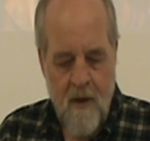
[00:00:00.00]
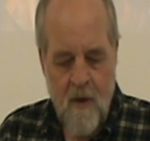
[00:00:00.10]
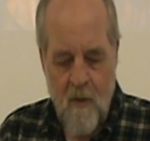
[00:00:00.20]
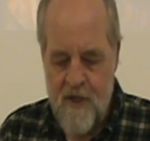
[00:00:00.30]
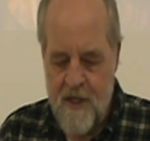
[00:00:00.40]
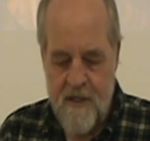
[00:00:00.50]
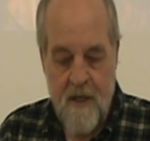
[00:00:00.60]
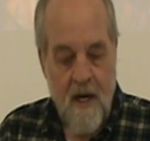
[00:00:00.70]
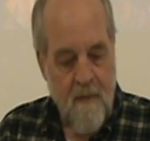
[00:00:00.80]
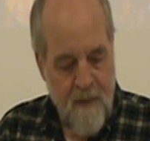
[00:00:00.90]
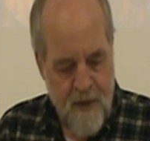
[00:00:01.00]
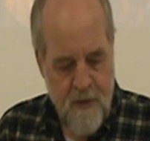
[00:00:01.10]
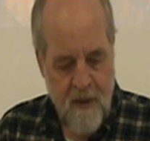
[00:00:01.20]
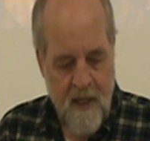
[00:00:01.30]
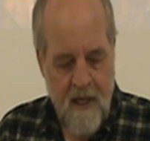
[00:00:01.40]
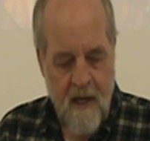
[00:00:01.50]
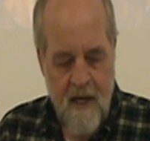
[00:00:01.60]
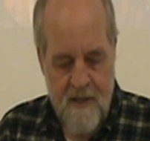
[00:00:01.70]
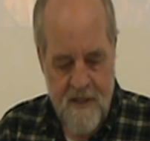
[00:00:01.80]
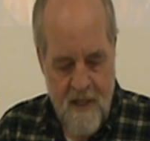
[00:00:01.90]
which is habitually
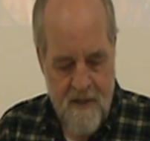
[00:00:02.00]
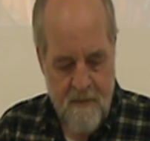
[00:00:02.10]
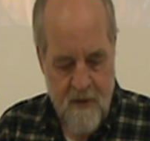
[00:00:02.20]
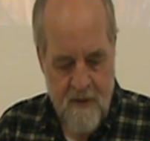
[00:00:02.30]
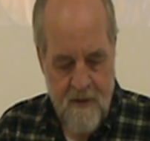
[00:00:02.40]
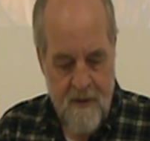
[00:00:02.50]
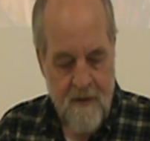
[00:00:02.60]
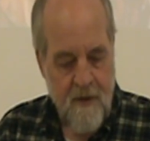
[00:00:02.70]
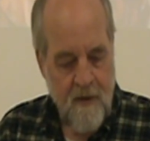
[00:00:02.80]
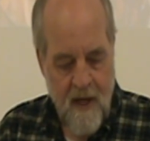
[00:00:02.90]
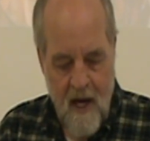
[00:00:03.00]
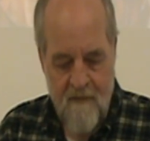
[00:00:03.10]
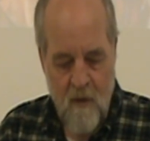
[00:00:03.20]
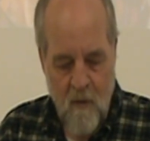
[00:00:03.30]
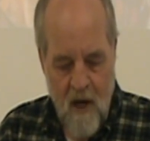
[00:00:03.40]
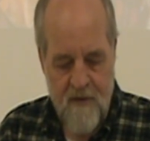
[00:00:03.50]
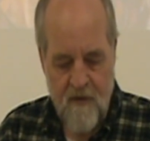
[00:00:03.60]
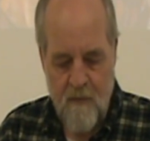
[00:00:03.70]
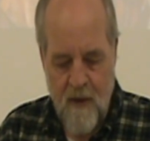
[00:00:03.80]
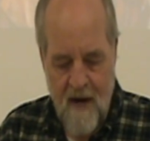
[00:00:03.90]
insensible to the ever watchful
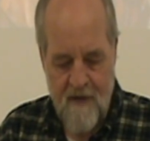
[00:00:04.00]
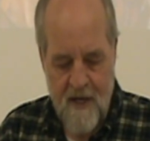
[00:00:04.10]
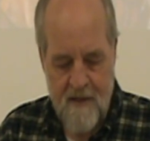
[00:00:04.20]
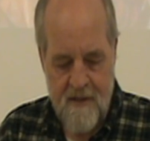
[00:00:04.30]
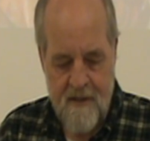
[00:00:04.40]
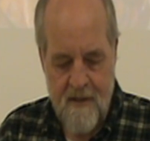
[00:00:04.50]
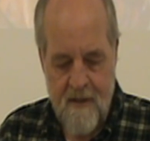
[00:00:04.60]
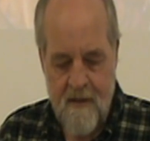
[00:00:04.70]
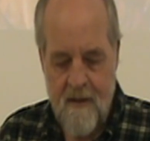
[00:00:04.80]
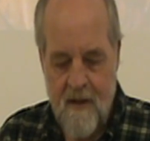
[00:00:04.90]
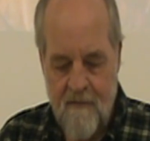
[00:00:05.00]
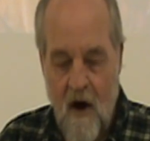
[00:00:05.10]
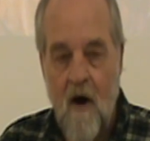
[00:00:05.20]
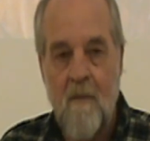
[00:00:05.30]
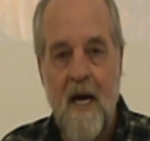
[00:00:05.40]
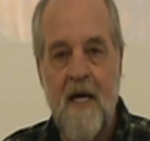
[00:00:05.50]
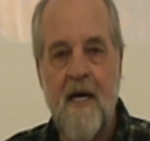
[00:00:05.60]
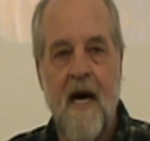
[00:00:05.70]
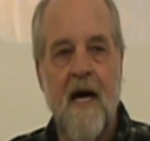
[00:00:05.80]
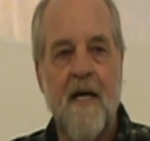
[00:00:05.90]
providence of Almighty God.